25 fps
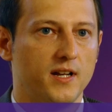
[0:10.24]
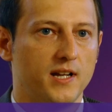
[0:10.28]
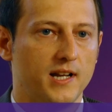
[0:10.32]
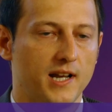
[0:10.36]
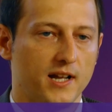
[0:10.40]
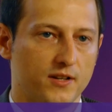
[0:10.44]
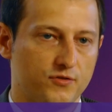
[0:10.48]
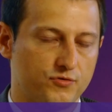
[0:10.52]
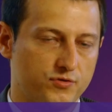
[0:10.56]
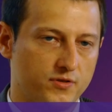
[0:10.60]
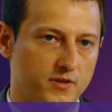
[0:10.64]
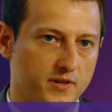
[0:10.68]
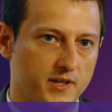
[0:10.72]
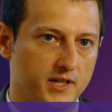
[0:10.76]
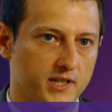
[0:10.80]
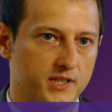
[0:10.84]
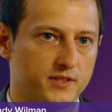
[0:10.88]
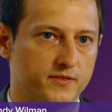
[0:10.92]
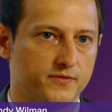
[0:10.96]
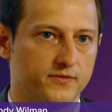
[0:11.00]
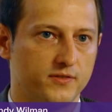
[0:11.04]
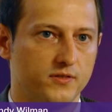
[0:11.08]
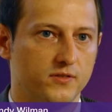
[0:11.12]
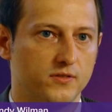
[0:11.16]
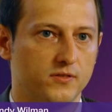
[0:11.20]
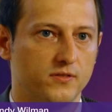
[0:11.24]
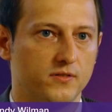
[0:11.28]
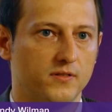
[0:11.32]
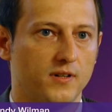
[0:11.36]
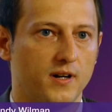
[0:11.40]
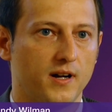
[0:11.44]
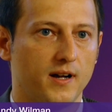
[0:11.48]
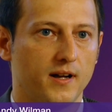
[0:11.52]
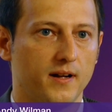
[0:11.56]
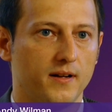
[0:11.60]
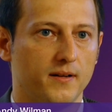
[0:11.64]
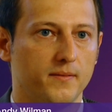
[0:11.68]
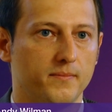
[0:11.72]
electronics
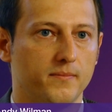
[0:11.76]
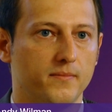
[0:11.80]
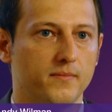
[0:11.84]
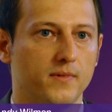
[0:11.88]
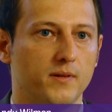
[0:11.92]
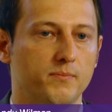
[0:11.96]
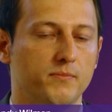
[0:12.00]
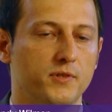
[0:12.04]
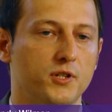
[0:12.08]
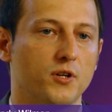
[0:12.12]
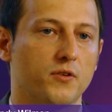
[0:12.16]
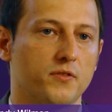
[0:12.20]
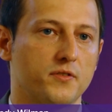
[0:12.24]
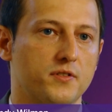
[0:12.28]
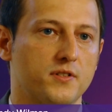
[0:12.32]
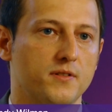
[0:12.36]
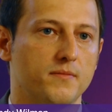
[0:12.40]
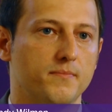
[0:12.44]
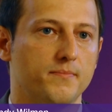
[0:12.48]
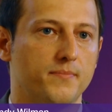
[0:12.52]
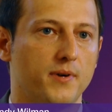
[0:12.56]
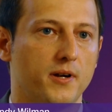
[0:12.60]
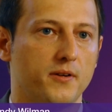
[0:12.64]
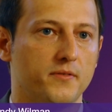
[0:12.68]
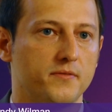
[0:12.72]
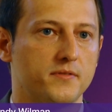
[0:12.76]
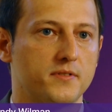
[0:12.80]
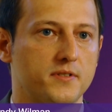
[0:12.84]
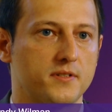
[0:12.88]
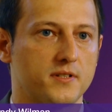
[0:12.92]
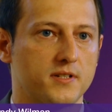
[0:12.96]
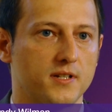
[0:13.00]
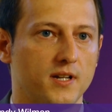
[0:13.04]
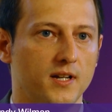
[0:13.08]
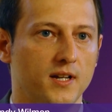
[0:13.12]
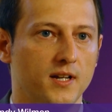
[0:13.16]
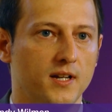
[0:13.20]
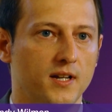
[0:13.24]
for yachts and
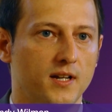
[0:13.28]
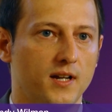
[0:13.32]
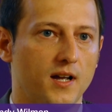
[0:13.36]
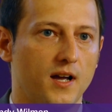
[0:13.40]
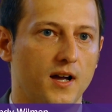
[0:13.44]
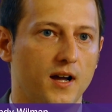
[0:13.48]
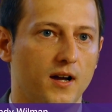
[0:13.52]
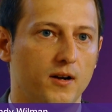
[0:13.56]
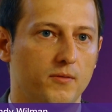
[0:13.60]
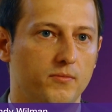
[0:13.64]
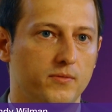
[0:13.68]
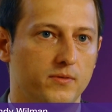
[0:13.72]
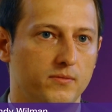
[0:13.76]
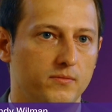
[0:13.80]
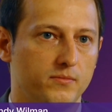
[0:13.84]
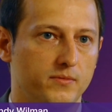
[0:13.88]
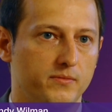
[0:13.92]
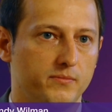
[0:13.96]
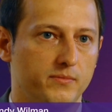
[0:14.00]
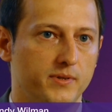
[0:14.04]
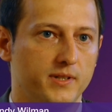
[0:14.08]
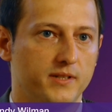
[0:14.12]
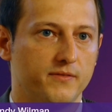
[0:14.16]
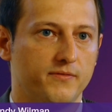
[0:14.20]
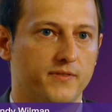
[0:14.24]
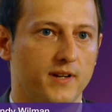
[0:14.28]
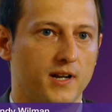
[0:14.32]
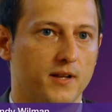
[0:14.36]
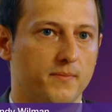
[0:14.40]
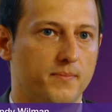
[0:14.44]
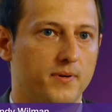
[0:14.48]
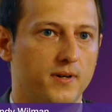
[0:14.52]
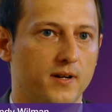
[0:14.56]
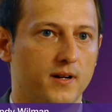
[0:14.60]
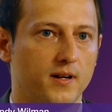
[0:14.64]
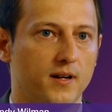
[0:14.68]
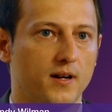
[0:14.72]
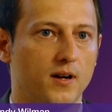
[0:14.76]
boats. We
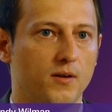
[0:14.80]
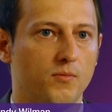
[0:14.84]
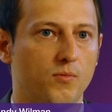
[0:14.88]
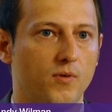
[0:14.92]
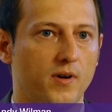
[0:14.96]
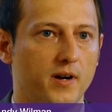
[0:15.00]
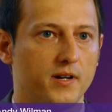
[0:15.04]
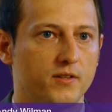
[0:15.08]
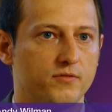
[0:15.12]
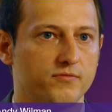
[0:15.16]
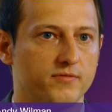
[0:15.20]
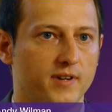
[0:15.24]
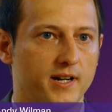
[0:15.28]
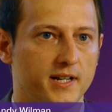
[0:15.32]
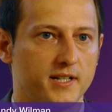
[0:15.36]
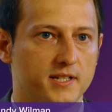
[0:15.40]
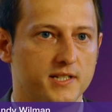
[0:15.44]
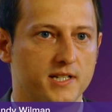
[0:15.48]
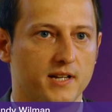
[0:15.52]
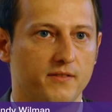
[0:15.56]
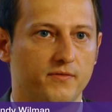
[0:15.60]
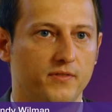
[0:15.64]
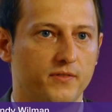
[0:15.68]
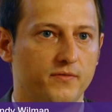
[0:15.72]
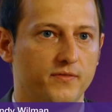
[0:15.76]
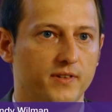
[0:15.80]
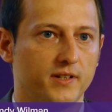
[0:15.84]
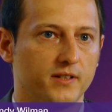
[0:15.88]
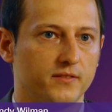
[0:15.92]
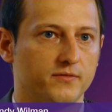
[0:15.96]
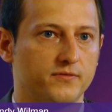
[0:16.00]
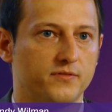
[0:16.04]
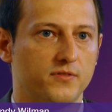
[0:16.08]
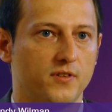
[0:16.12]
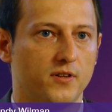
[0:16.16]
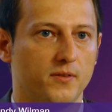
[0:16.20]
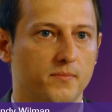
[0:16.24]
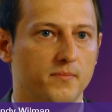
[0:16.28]
develop a wide range, everything
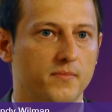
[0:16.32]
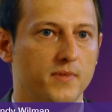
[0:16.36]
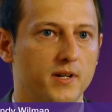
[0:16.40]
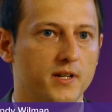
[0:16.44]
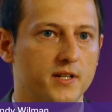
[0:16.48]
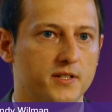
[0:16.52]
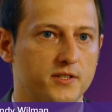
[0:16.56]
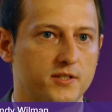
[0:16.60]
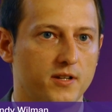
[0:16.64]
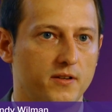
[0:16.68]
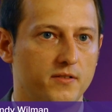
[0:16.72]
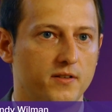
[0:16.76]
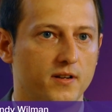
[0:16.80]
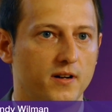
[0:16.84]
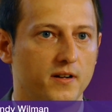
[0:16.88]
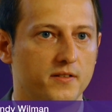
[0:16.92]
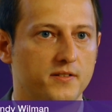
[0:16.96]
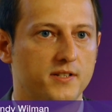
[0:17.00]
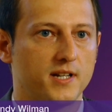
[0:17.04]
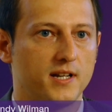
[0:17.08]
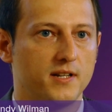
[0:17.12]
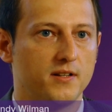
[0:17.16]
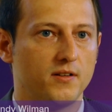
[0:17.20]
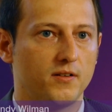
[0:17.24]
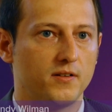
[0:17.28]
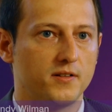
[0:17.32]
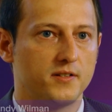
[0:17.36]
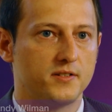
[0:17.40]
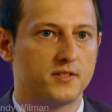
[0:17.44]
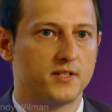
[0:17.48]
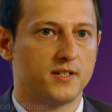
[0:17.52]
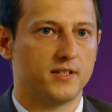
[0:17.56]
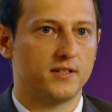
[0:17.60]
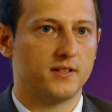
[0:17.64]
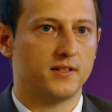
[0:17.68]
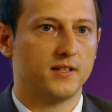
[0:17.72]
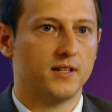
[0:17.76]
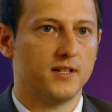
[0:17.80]
from sonar
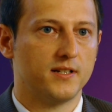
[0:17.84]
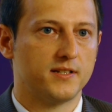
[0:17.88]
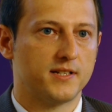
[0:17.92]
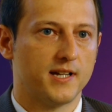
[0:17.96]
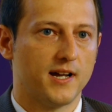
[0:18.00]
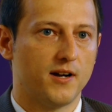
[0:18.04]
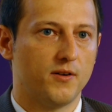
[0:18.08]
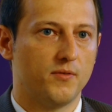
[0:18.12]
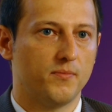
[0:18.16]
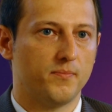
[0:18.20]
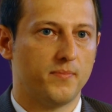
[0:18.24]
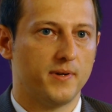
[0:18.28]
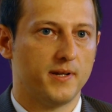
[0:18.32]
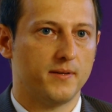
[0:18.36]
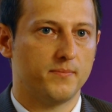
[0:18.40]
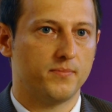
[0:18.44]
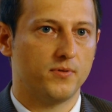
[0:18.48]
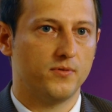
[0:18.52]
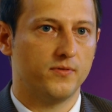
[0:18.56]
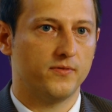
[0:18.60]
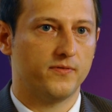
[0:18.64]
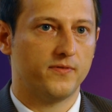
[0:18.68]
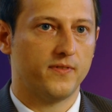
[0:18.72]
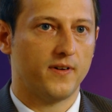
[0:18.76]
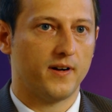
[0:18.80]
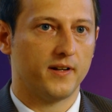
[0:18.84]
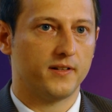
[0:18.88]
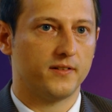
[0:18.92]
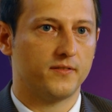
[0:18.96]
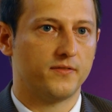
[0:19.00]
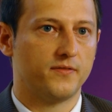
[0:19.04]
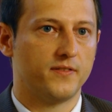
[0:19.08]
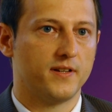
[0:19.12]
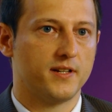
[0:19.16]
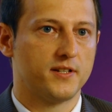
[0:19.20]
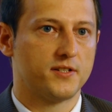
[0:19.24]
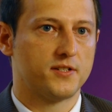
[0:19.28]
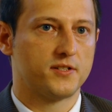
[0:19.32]
technology to help people find
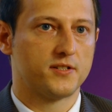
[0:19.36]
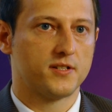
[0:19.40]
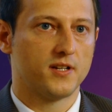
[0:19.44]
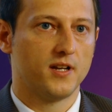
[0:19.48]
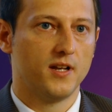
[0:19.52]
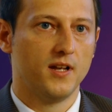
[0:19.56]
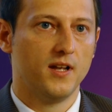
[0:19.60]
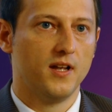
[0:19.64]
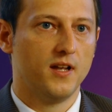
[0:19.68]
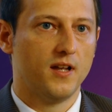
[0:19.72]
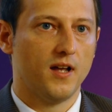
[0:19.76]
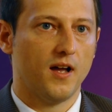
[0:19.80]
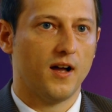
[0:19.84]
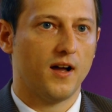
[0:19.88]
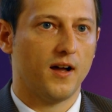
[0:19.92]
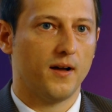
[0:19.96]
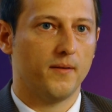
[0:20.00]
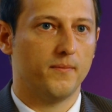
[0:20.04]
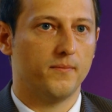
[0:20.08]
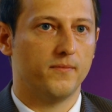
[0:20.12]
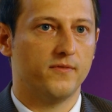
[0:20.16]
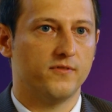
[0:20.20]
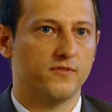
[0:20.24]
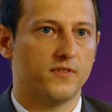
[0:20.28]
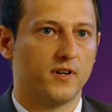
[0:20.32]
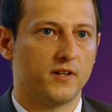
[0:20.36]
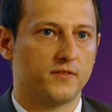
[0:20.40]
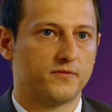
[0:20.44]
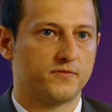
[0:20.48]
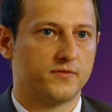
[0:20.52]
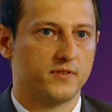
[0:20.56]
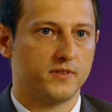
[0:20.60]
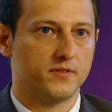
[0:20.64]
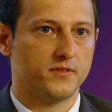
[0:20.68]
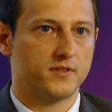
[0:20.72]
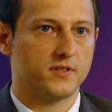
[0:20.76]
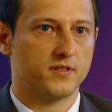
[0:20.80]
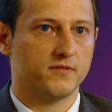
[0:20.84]
fish, right
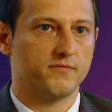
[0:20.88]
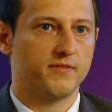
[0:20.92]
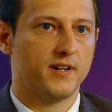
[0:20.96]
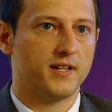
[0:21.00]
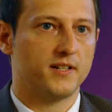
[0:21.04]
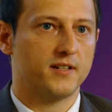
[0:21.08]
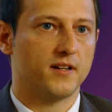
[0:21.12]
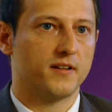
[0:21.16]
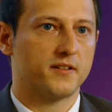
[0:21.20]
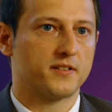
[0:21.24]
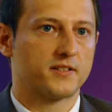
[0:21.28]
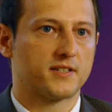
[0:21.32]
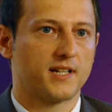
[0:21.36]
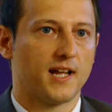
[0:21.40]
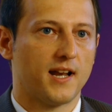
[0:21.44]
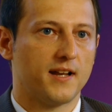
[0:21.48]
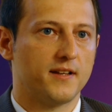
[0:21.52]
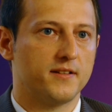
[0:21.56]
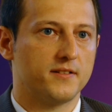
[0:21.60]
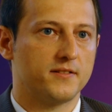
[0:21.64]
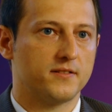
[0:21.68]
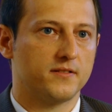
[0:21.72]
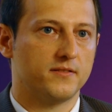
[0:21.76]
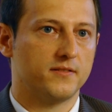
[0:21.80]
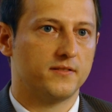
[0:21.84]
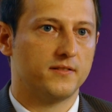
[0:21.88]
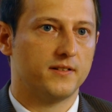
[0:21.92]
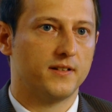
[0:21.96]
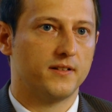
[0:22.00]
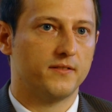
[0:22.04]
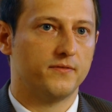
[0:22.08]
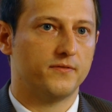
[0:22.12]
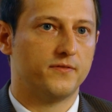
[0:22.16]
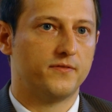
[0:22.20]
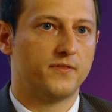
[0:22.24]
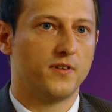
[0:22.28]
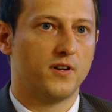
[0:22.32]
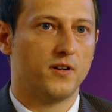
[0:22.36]
through to radar scanners
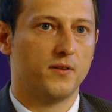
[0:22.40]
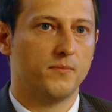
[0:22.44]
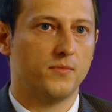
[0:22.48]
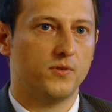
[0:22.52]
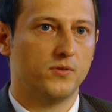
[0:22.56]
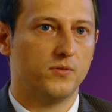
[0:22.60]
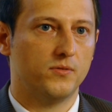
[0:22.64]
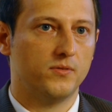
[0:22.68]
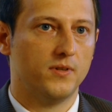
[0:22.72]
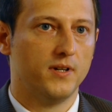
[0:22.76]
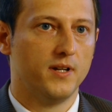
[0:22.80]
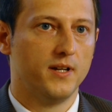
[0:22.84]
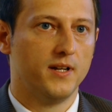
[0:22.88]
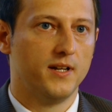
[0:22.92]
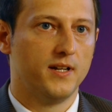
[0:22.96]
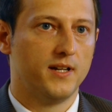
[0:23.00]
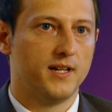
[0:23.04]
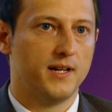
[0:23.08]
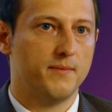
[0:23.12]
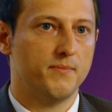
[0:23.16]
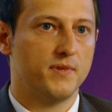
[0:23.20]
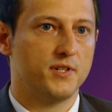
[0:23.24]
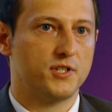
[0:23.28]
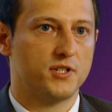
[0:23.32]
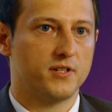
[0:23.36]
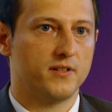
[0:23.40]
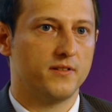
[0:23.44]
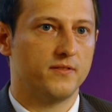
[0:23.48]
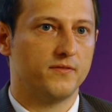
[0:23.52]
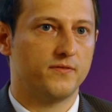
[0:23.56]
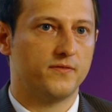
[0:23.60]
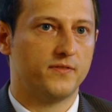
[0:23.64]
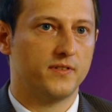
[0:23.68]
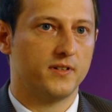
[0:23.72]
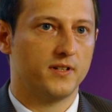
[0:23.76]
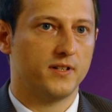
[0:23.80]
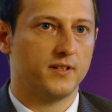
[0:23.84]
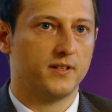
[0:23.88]
and thermal imaging
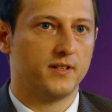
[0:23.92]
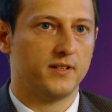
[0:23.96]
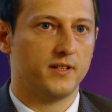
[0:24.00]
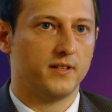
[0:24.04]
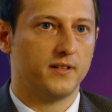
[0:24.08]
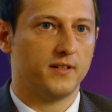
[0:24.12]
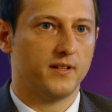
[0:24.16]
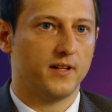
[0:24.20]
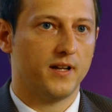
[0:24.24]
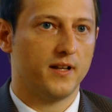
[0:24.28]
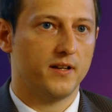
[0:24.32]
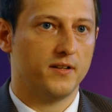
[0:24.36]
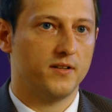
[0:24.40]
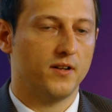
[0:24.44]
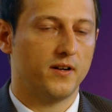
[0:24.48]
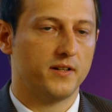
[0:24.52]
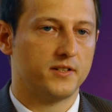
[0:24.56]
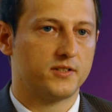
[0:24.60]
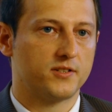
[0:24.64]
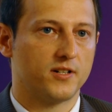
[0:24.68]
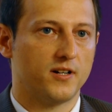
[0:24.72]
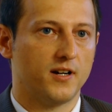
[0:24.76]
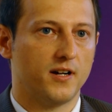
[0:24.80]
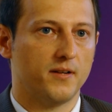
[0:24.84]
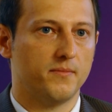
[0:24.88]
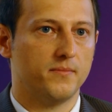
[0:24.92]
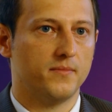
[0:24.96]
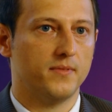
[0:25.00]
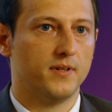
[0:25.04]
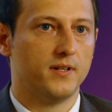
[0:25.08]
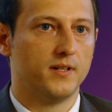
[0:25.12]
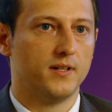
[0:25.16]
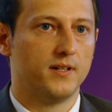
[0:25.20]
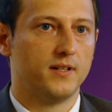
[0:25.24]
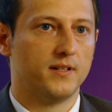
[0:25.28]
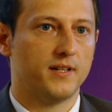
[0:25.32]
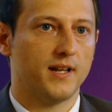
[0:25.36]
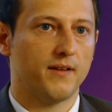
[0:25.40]
for nighttime
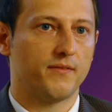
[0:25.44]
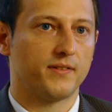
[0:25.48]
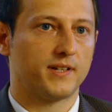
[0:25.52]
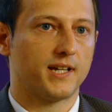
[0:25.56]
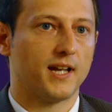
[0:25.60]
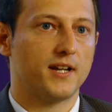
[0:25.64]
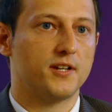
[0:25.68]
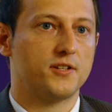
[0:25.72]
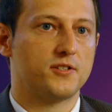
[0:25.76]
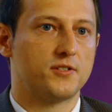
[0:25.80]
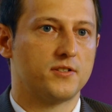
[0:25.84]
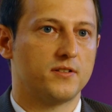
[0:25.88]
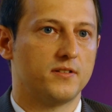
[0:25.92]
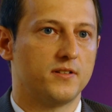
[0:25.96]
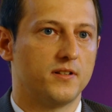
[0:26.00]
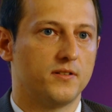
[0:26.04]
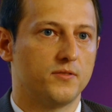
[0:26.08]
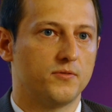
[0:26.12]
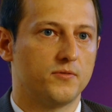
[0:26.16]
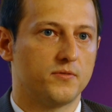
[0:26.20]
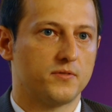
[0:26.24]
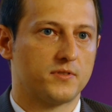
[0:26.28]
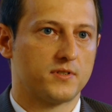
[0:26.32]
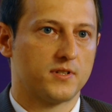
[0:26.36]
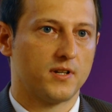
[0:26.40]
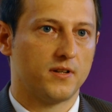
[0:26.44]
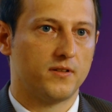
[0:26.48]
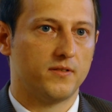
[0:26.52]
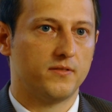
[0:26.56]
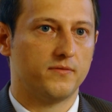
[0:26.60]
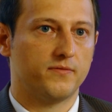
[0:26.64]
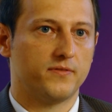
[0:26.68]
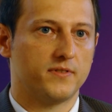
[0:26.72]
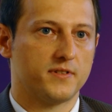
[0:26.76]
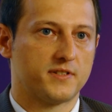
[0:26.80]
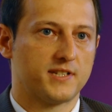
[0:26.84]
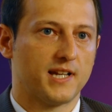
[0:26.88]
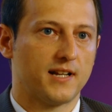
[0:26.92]
navigation, and also
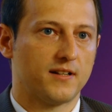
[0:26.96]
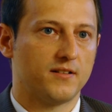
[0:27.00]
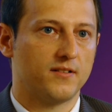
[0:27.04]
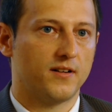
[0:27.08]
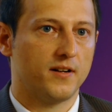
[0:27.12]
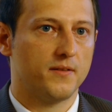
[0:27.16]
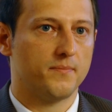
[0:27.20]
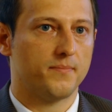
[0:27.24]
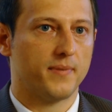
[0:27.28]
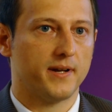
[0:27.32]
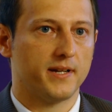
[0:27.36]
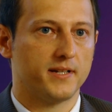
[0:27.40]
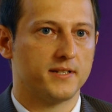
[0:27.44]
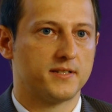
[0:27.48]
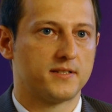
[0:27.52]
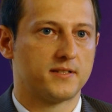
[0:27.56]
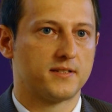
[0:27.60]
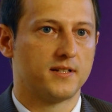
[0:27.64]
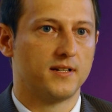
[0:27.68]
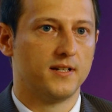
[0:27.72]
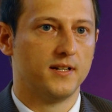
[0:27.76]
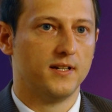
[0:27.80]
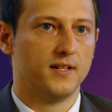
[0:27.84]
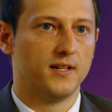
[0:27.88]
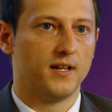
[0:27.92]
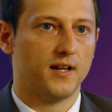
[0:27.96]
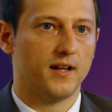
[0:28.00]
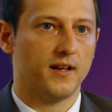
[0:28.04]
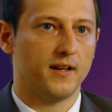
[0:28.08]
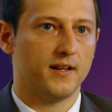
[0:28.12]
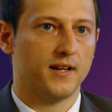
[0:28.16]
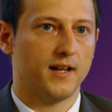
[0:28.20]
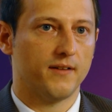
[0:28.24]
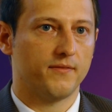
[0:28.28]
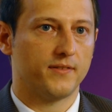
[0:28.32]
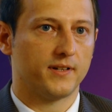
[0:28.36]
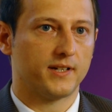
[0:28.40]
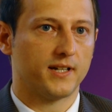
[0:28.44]
for satellite-based
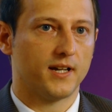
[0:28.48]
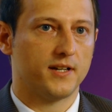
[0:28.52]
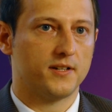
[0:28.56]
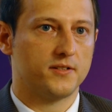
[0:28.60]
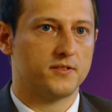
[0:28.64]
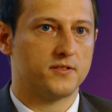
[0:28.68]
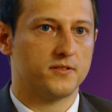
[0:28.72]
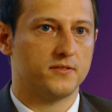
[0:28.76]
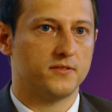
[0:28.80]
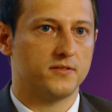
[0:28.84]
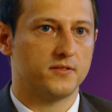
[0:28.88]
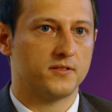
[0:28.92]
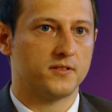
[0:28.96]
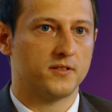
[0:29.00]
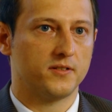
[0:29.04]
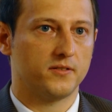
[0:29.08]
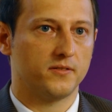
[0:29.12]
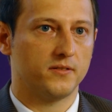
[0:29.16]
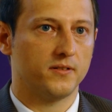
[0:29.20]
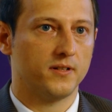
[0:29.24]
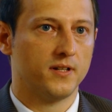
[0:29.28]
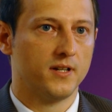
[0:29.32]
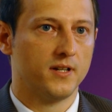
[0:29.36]
navigation too.